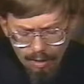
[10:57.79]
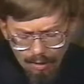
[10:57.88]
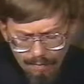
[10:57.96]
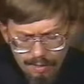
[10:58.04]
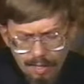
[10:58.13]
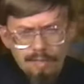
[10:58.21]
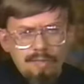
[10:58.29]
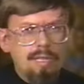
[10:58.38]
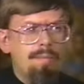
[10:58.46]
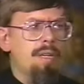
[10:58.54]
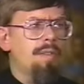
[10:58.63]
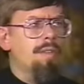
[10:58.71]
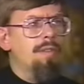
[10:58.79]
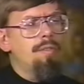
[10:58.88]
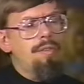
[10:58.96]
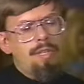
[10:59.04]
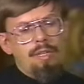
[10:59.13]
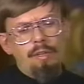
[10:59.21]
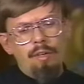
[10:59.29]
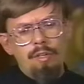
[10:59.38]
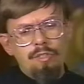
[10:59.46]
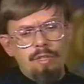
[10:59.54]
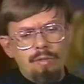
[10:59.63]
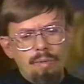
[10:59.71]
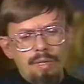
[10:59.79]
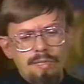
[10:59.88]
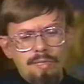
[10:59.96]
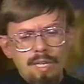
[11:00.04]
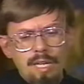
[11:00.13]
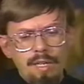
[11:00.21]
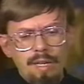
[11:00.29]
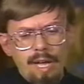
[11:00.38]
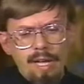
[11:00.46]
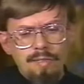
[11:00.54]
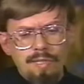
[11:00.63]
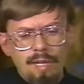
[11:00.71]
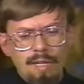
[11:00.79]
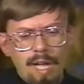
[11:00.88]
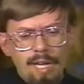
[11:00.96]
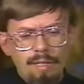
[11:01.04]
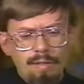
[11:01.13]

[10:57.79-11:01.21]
of St. Simeon, the new theologian, was seen as a kind